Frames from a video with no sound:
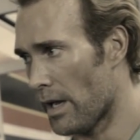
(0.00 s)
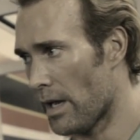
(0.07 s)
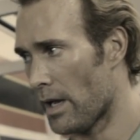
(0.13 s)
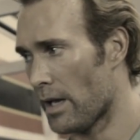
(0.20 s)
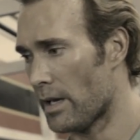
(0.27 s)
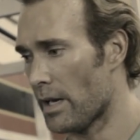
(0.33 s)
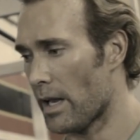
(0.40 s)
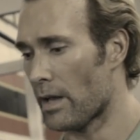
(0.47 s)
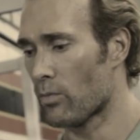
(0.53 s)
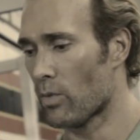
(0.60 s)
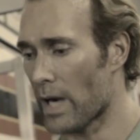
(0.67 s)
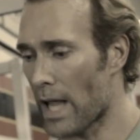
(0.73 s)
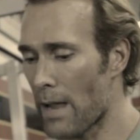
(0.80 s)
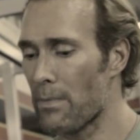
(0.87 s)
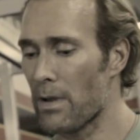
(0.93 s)
And
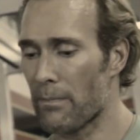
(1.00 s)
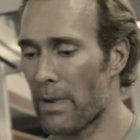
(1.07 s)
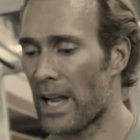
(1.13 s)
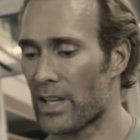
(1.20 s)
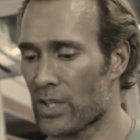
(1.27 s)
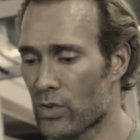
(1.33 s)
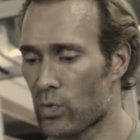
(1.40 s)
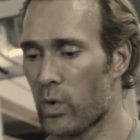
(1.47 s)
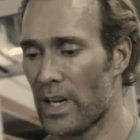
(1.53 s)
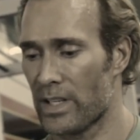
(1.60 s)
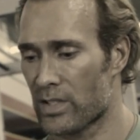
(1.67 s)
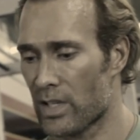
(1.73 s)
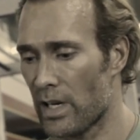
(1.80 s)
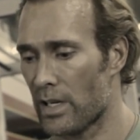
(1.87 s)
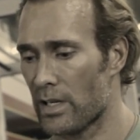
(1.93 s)
what I mean by a
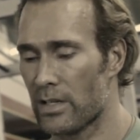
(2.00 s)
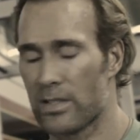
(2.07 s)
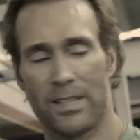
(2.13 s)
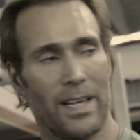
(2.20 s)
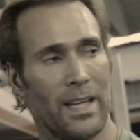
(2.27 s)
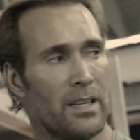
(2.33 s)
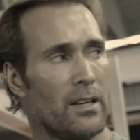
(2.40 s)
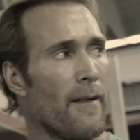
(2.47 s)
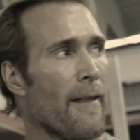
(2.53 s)
switch is that